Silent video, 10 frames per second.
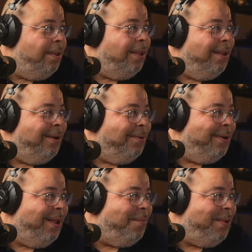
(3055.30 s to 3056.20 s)
no
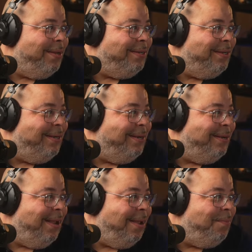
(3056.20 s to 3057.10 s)
doubt, my G.
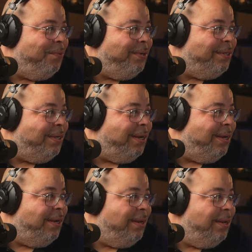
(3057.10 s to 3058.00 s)
I appreciate
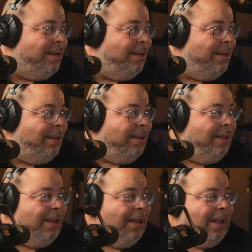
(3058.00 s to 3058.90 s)
it.
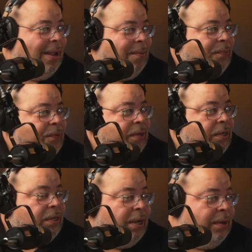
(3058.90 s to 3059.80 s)
I
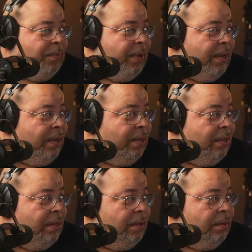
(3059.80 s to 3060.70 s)
appreciate it, man.
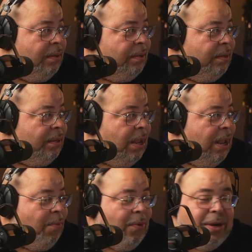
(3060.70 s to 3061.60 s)

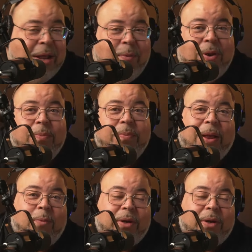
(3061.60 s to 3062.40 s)
I want I want to I want